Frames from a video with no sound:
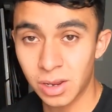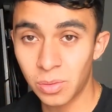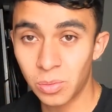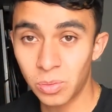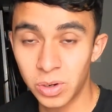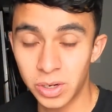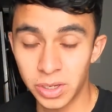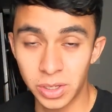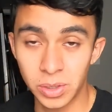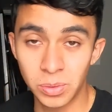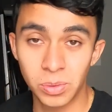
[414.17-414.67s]

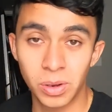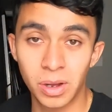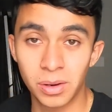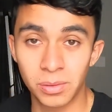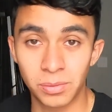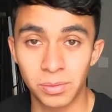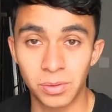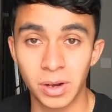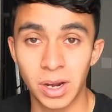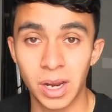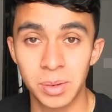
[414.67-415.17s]
what you want
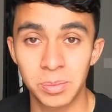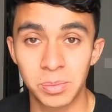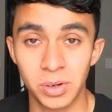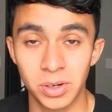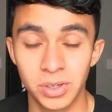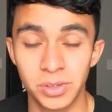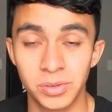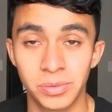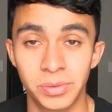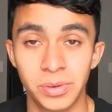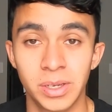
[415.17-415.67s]
for
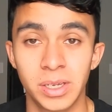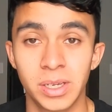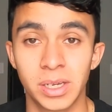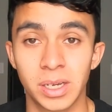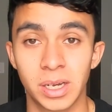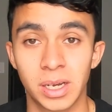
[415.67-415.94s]
hypertrophy.